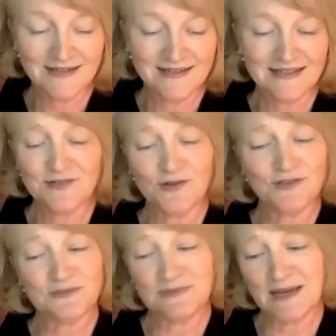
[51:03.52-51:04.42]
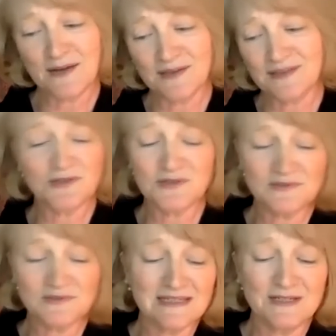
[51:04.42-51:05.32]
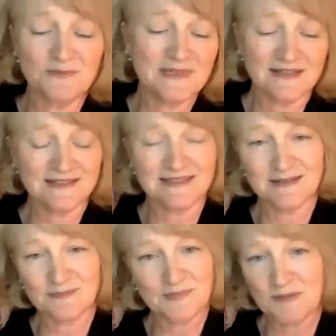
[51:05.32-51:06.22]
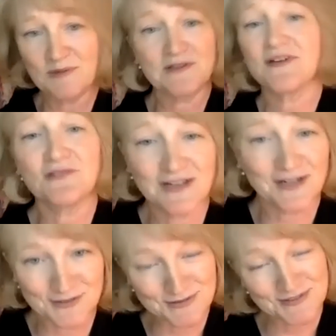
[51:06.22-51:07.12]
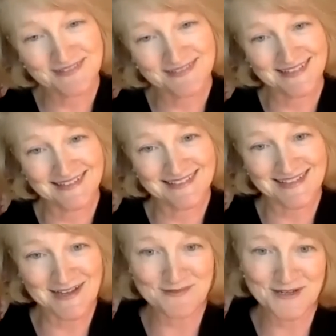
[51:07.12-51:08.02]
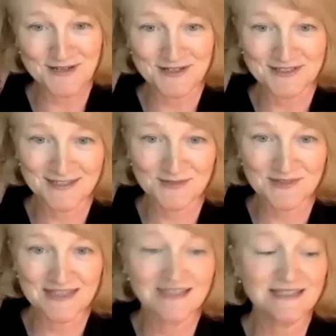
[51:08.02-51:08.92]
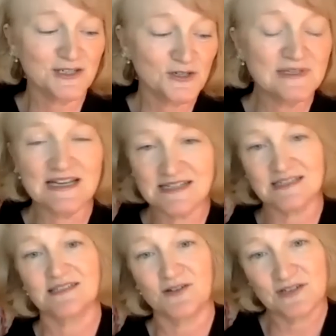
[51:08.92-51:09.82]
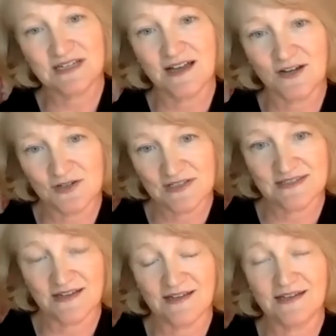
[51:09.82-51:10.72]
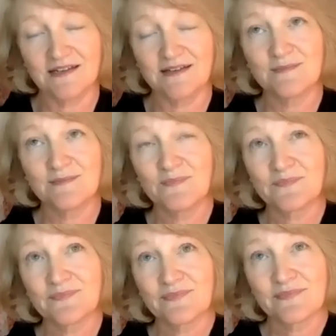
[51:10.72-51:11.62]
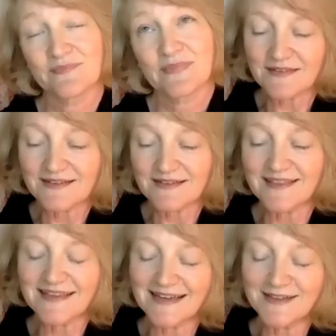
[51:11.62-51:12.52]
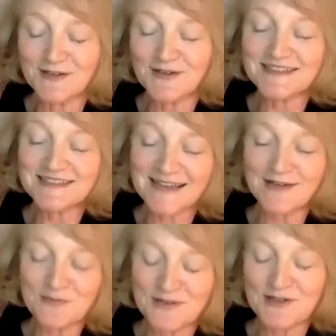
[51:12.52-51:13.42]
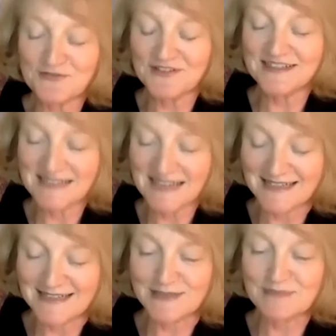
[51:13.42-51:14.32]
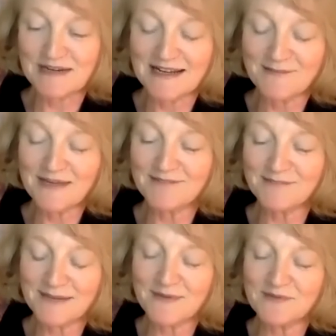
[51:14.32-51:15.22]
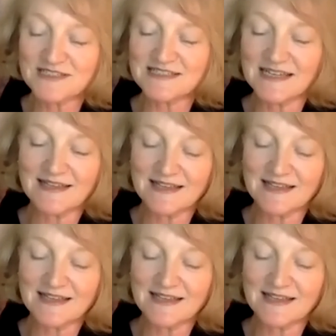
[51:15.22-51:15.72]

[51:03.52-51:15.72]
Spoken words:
is also dehumanizing people of every color that come in contact with it. It dehumanizes our entire society. I think I just kind of went off on a tangent, but I'm just saying